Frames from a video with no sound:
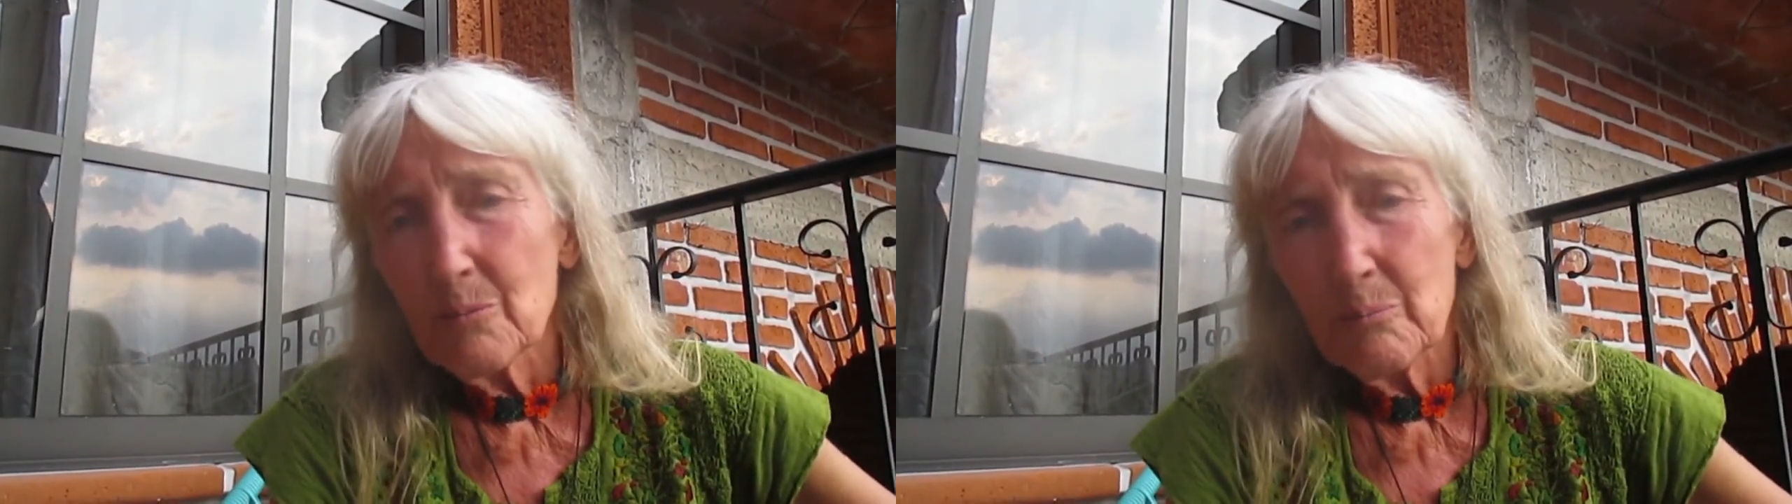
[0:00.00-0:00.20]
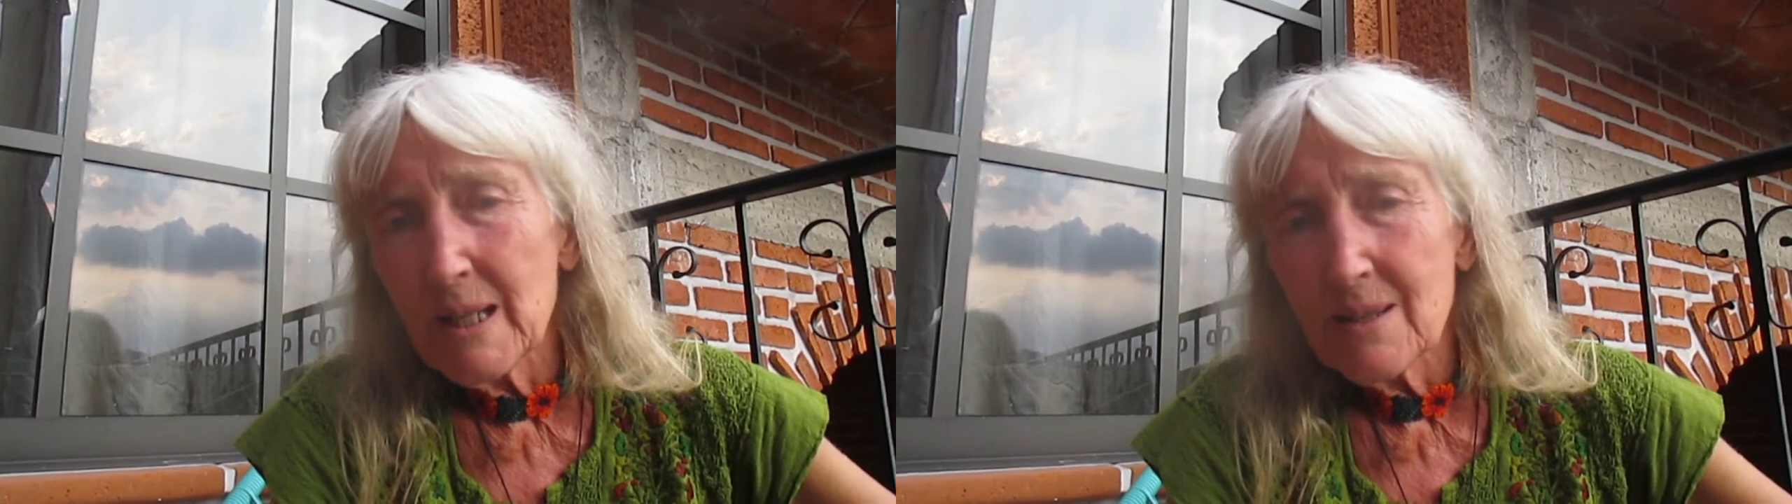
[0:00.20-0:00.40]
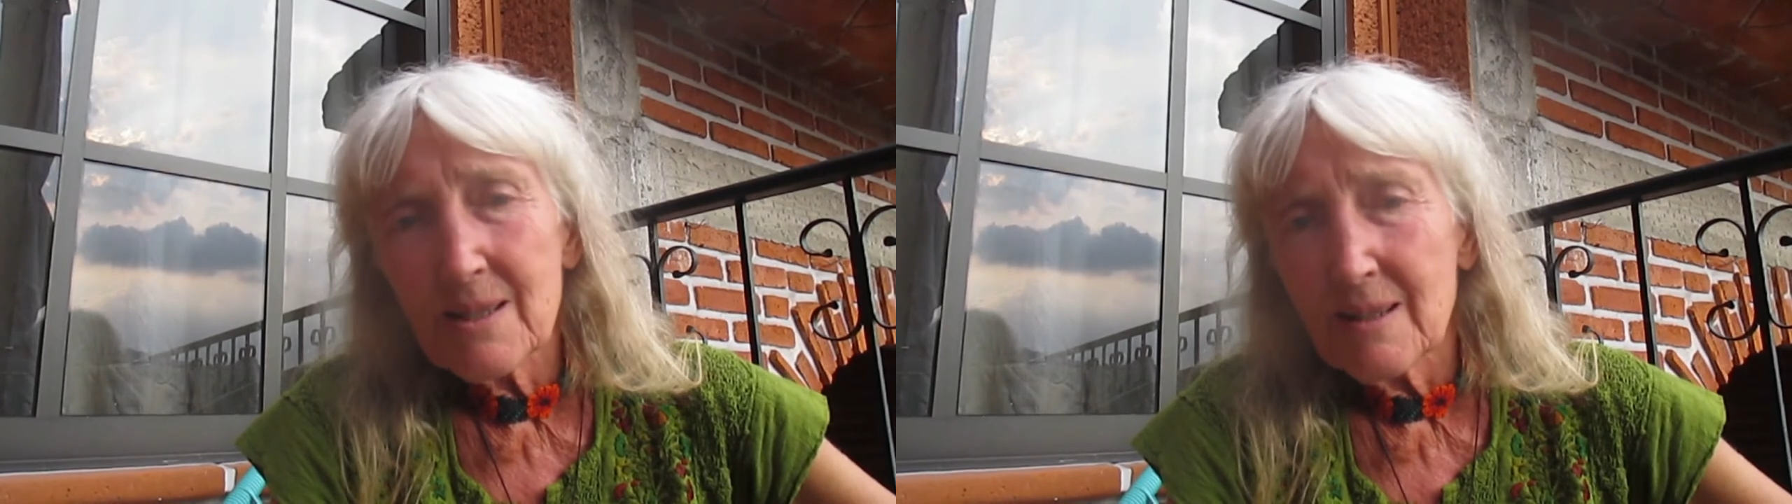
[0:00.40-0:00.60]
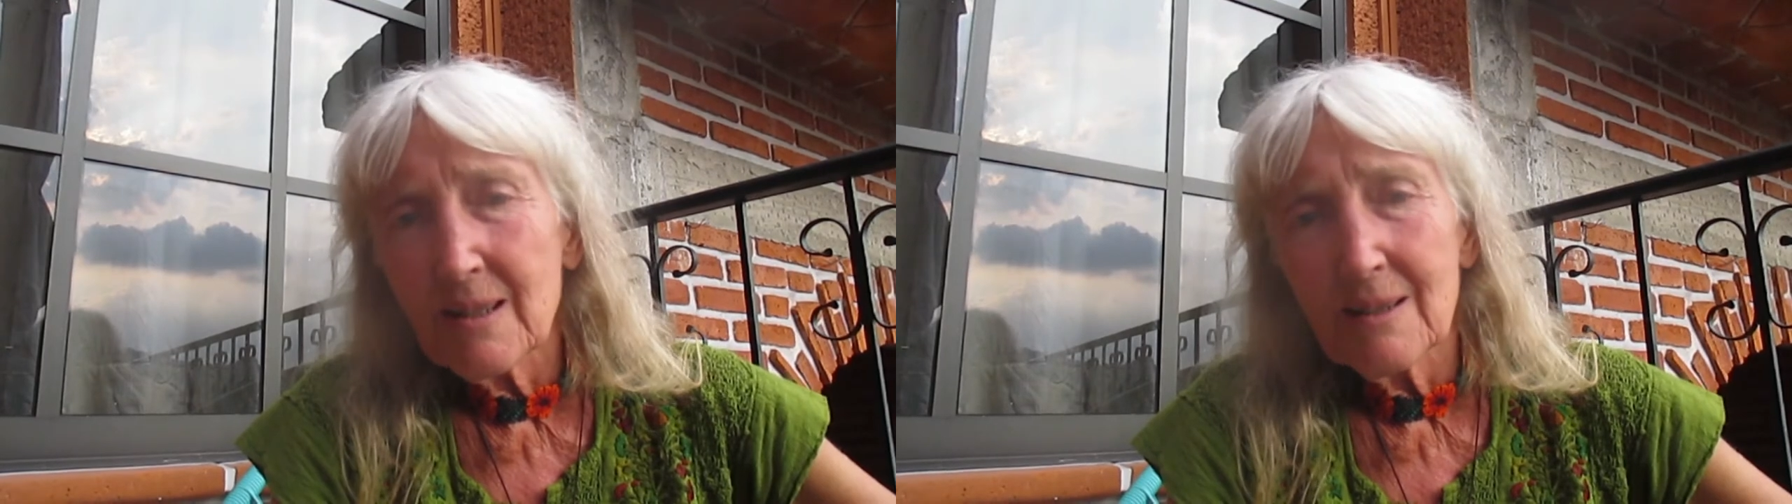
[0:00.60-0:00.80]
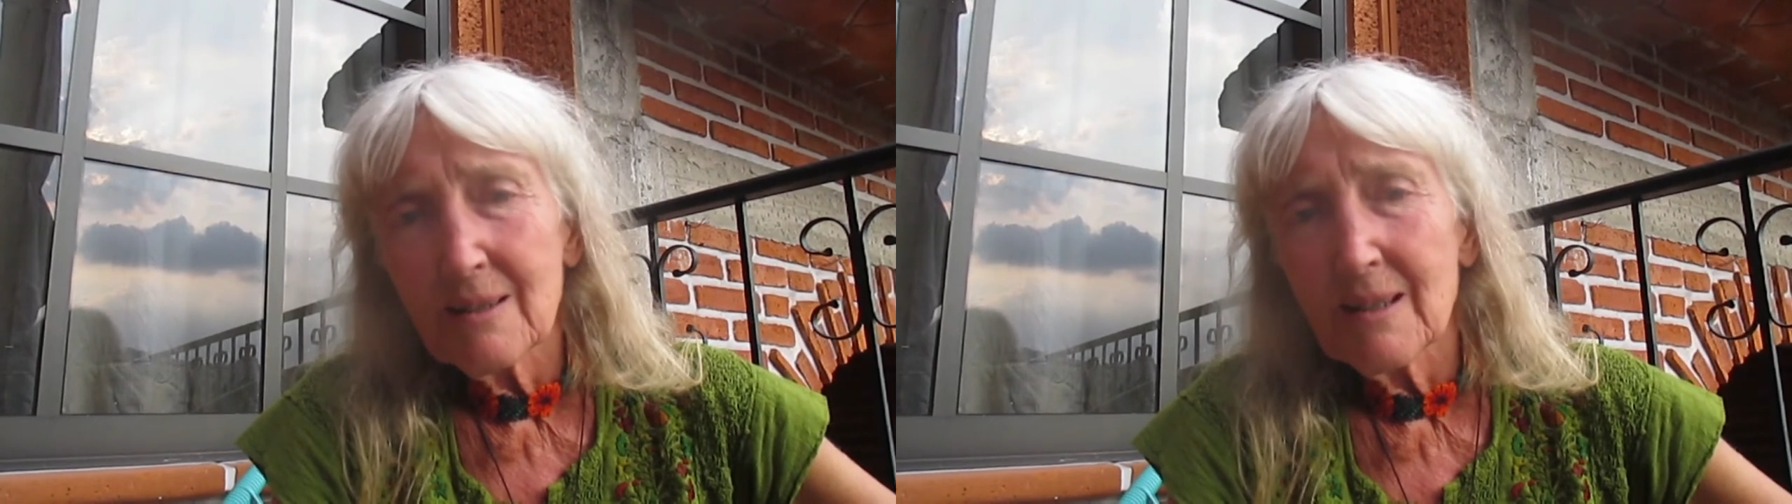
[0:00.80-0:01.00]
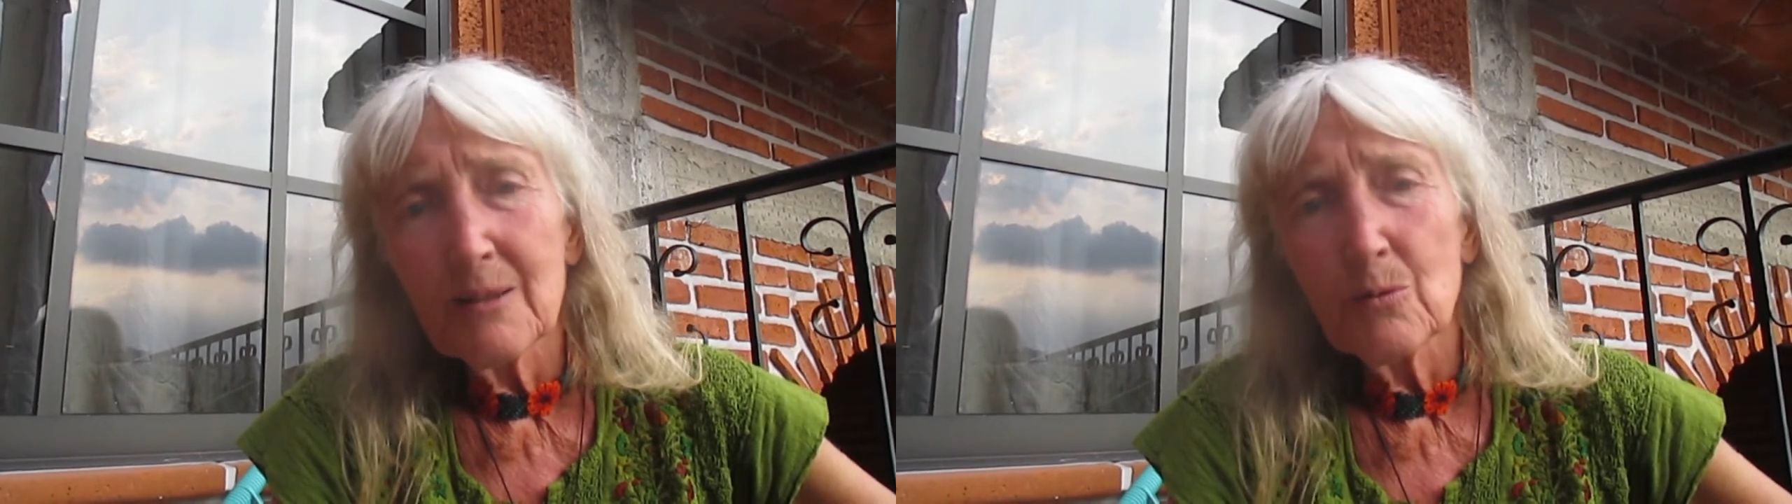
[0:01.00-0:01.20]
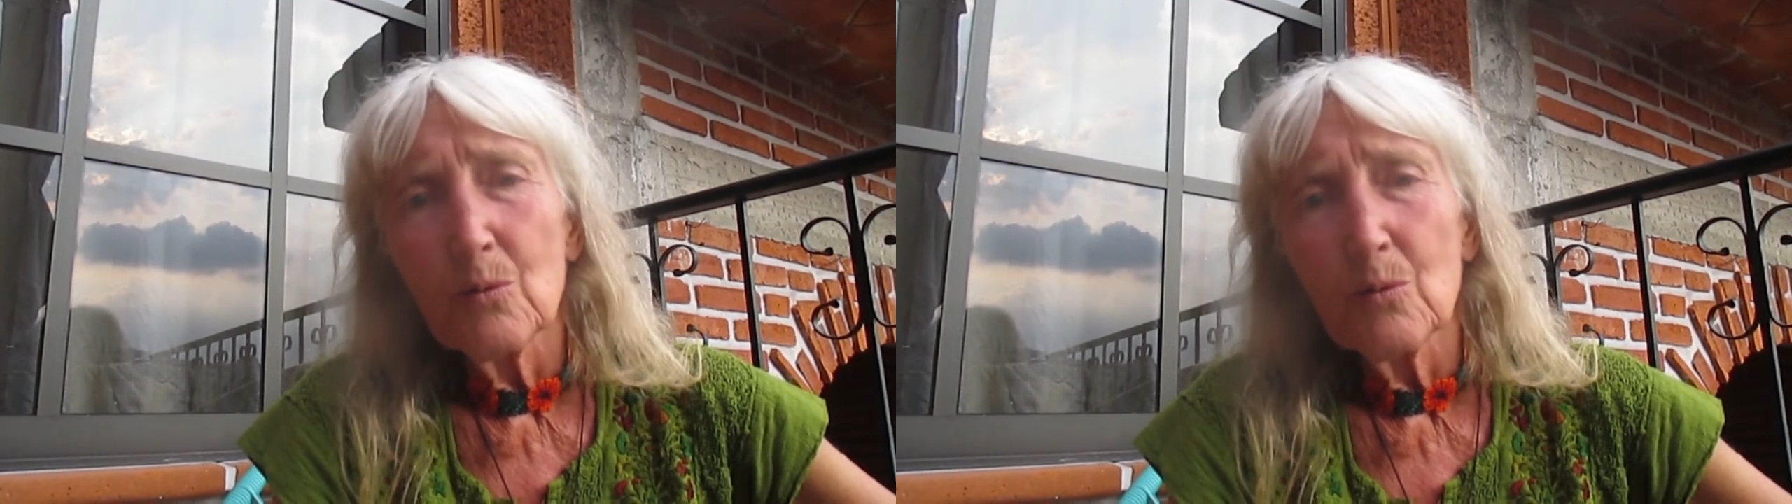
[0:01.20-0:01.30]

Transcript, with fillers: meeting in